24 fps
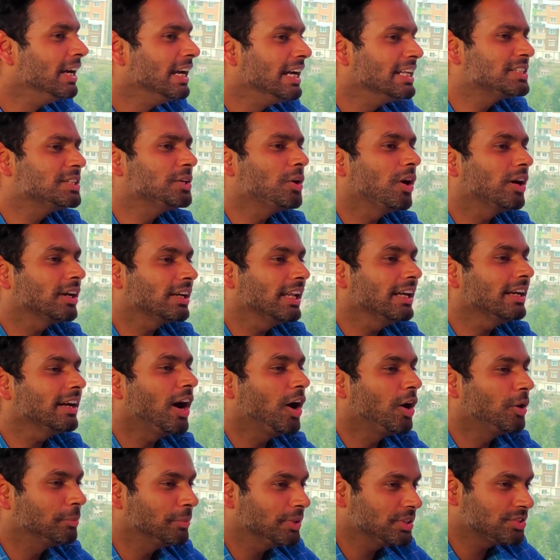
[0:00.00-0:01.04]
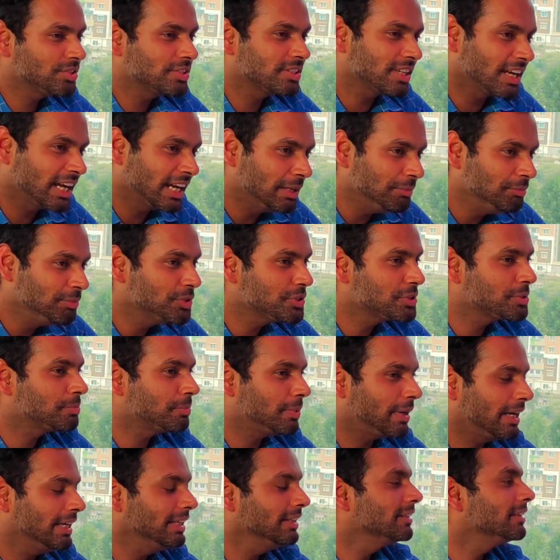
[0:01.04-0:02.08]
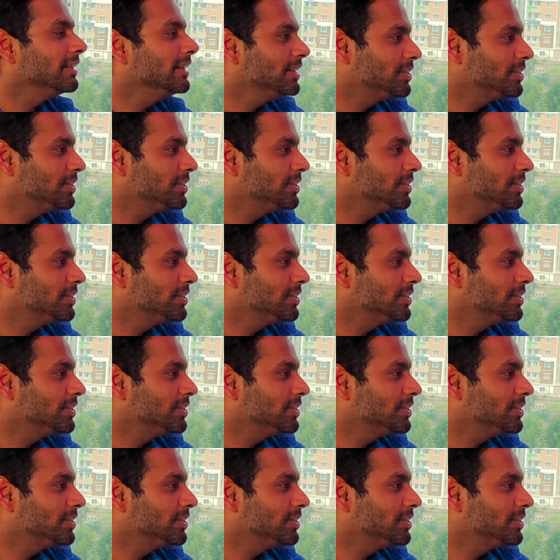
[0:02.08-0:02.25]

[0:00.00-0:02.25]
It's not like how much time you spend,